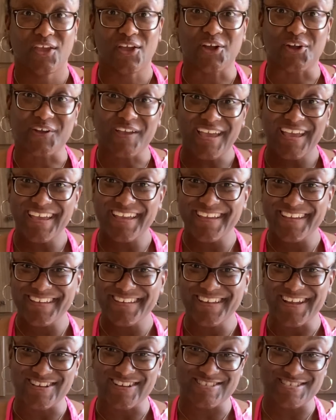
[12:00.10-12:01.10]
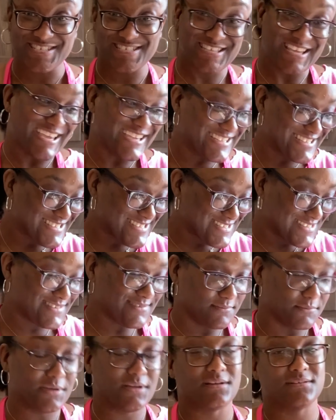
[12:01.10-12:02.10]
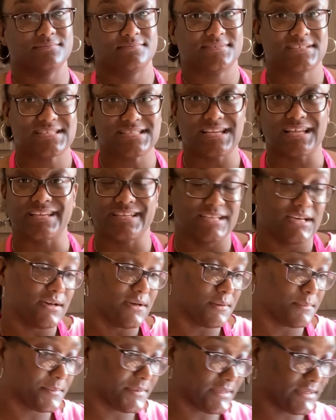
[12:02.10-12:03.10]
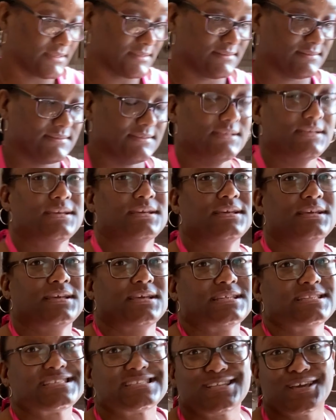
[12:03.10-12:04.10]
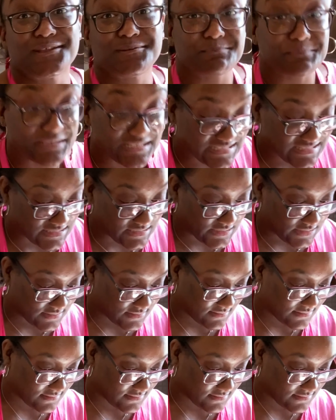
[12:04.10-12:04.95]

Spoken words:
Okay, cheesecake is, well, it's not done, but it's done mixing.